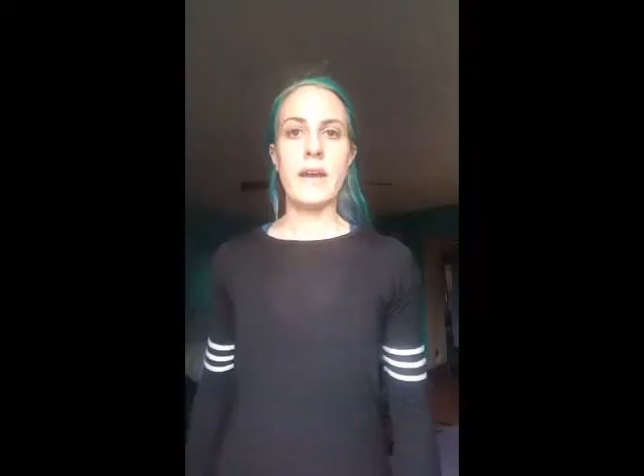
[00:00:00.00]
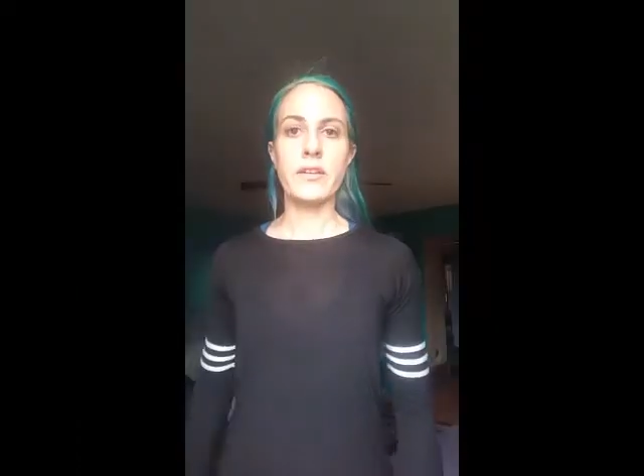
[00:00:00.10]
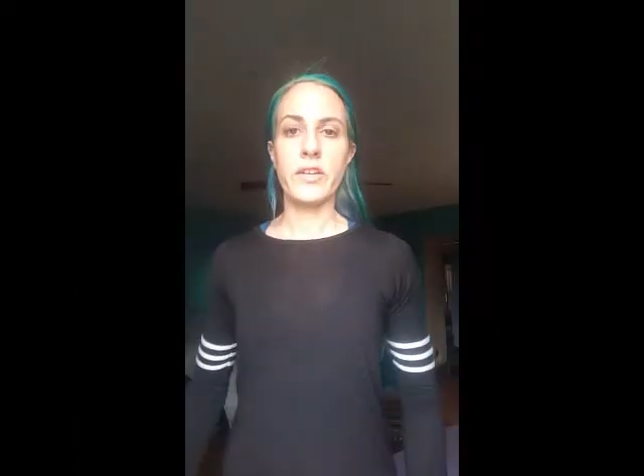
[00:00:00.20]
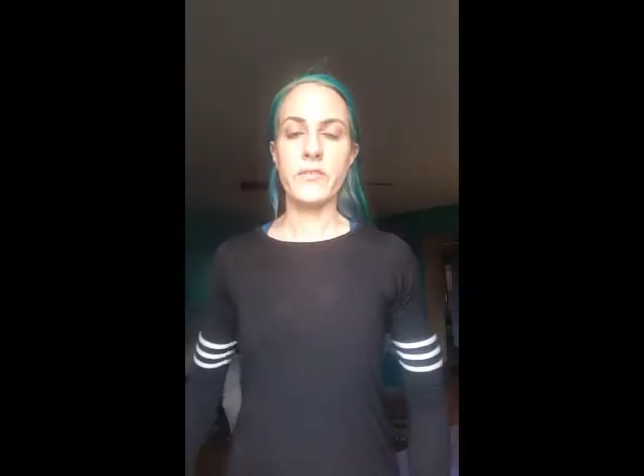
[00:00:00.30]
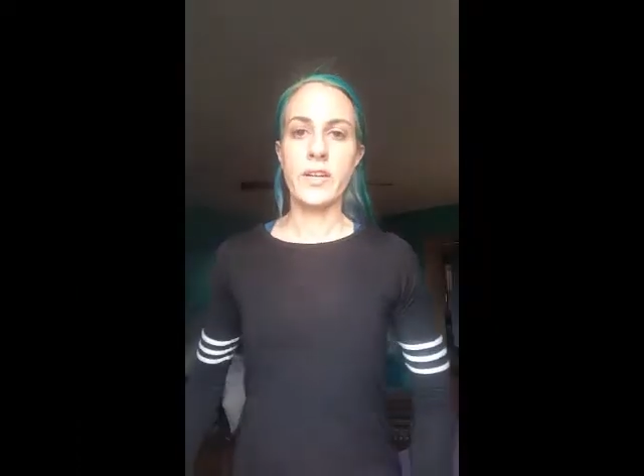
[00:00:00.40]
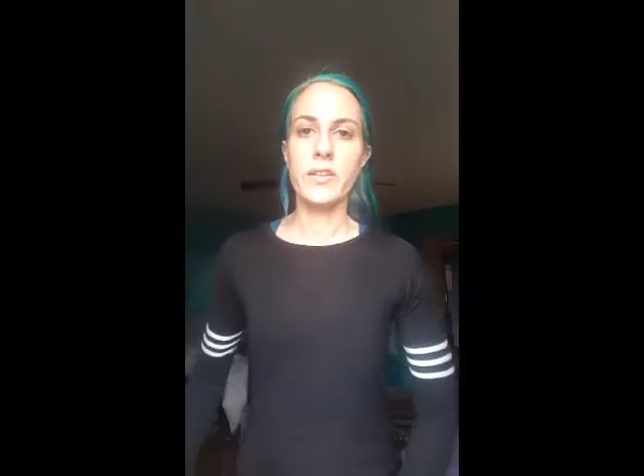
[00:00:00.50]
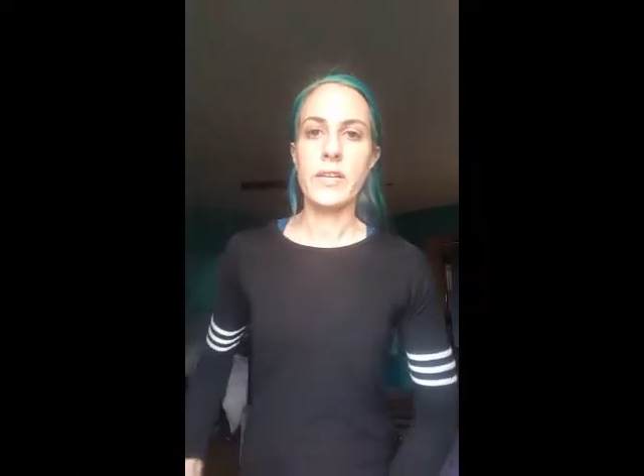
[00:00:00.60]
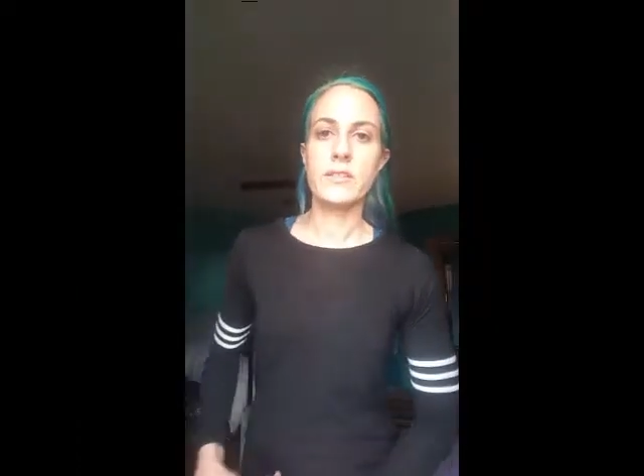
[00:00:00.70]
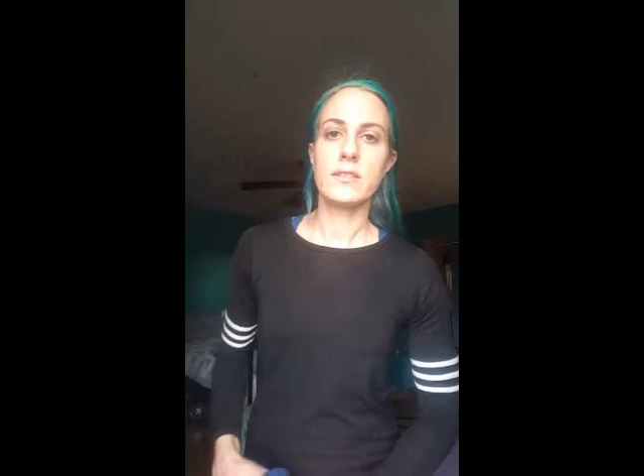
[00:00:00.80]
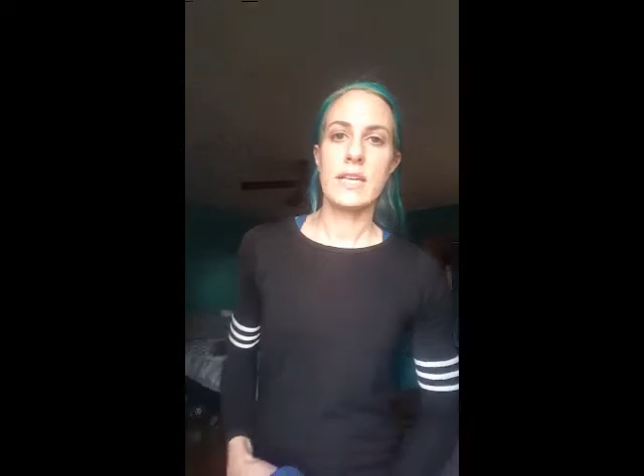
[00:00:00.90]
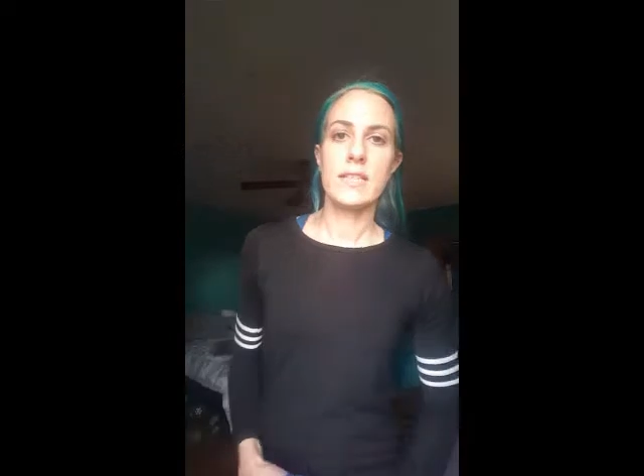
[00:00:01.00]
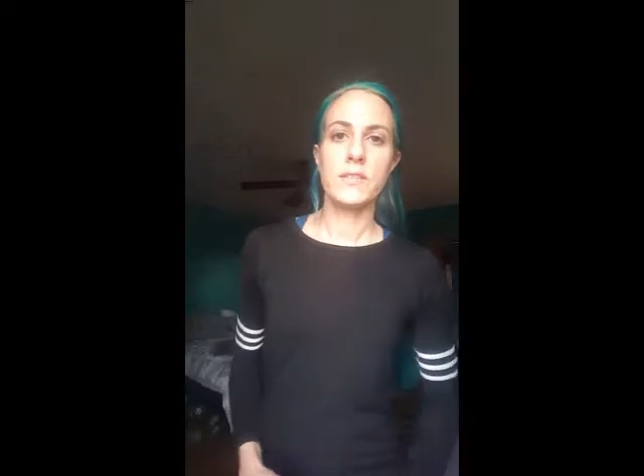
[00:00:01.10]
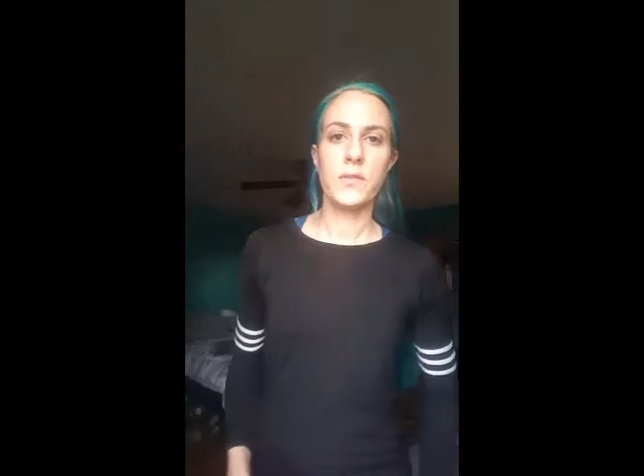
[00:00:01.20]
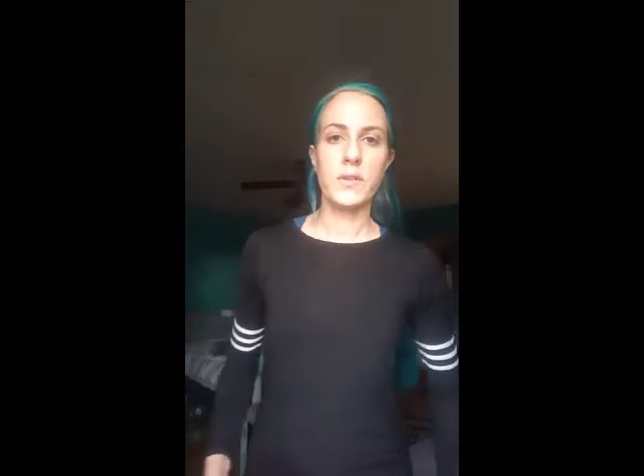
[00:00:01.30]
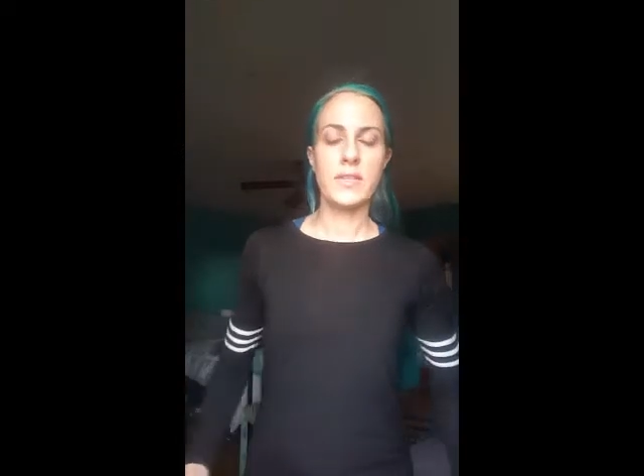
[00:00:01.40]
Now your final
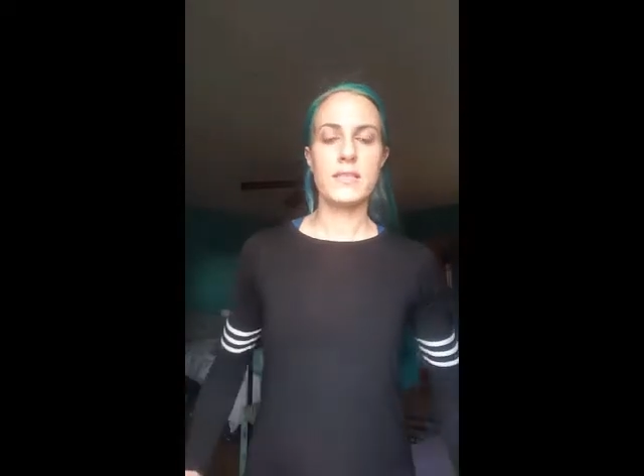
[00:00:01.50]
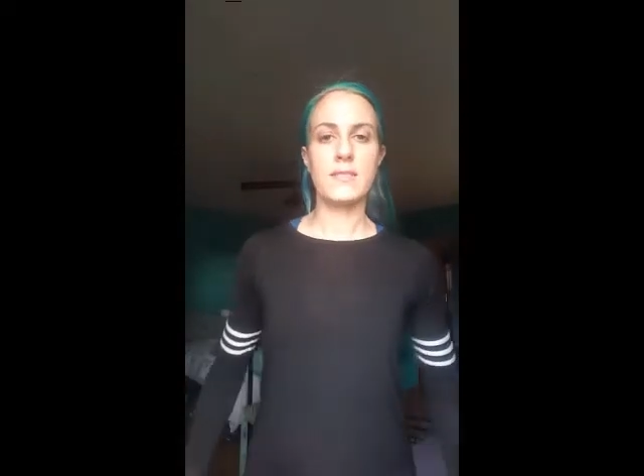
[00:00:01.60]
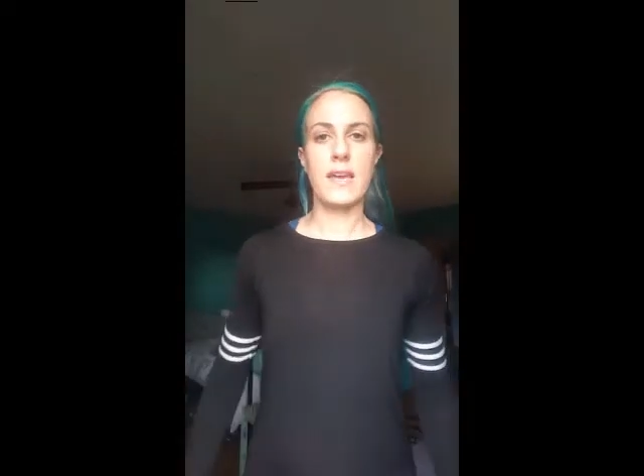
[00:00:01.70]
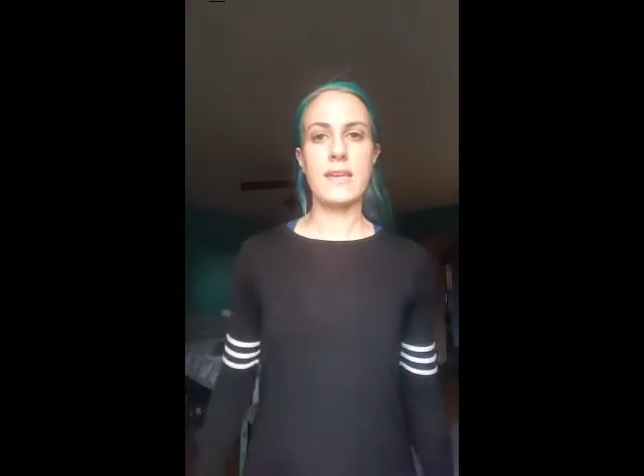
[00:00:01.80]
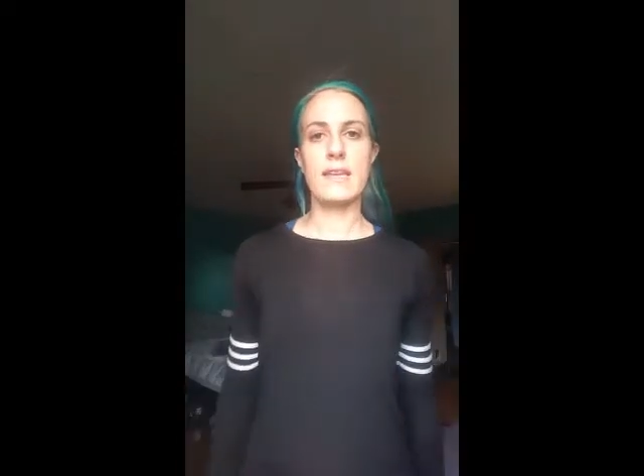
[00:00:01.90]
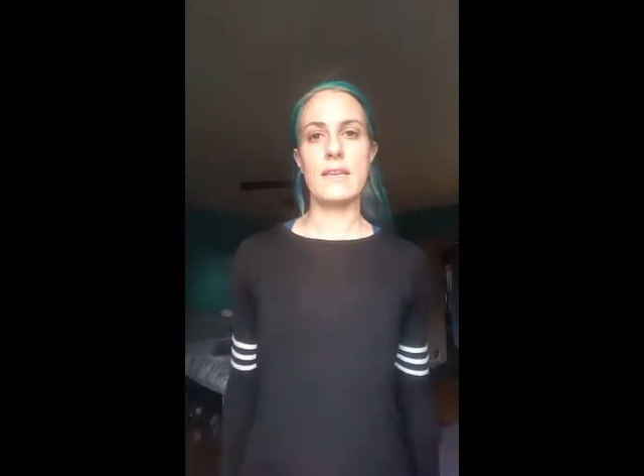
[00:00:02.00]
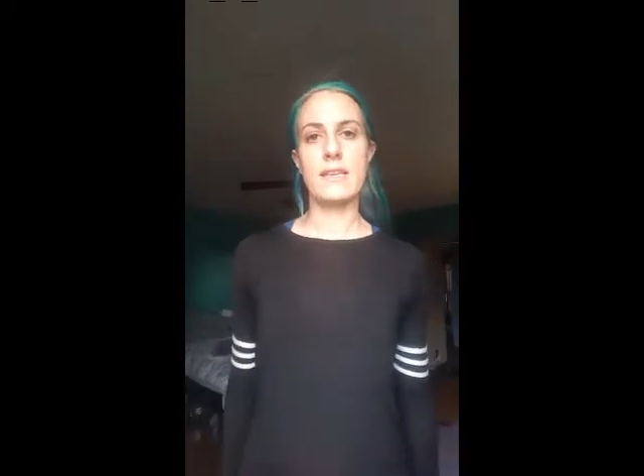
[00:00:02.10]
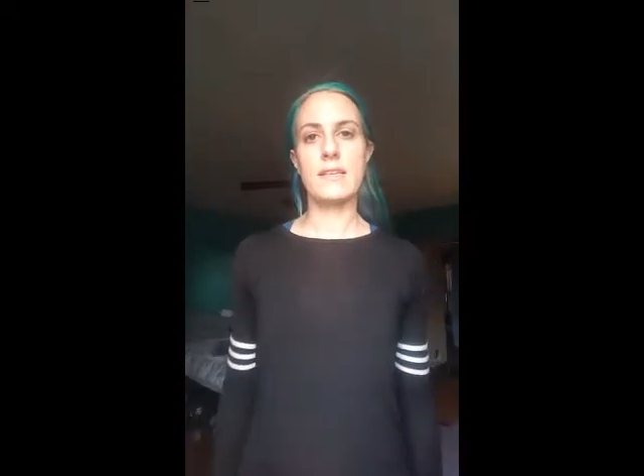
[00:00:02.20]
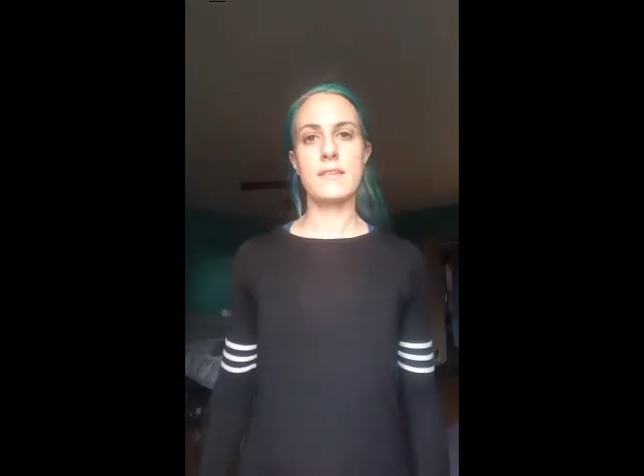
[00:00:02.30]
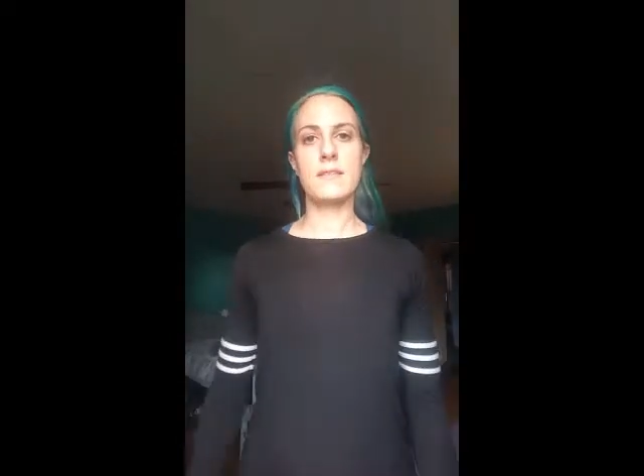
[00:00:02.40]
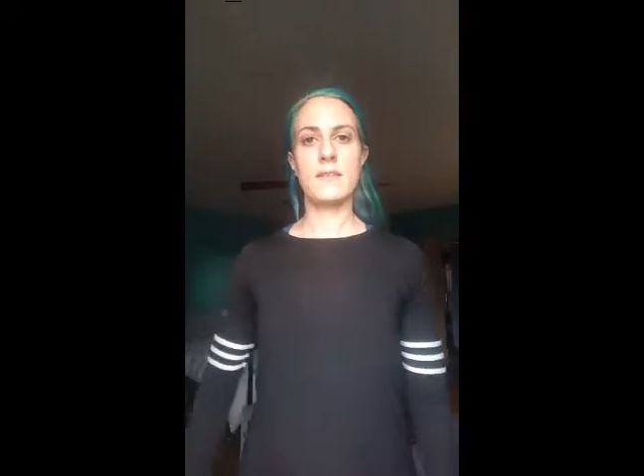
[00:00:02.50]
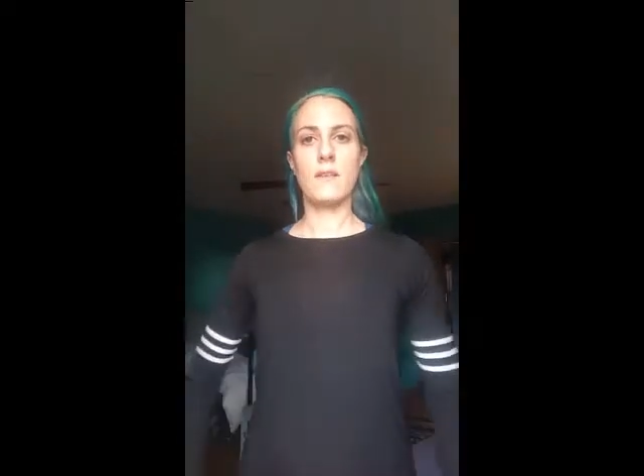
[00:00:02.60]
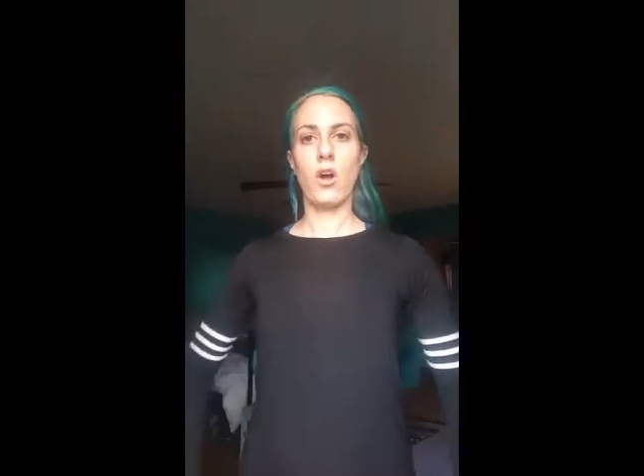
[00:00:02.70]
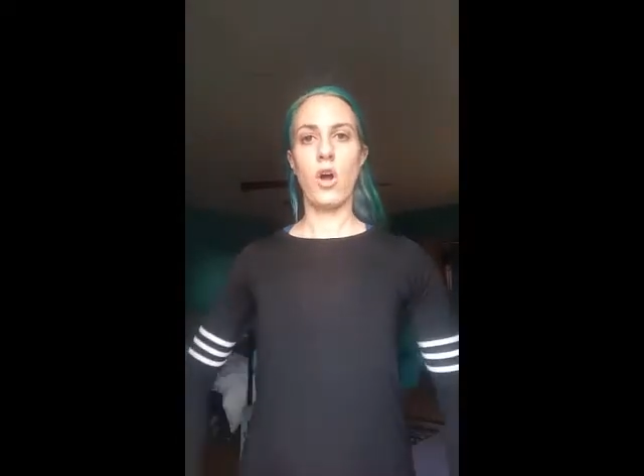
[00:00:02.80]
exercise for this set is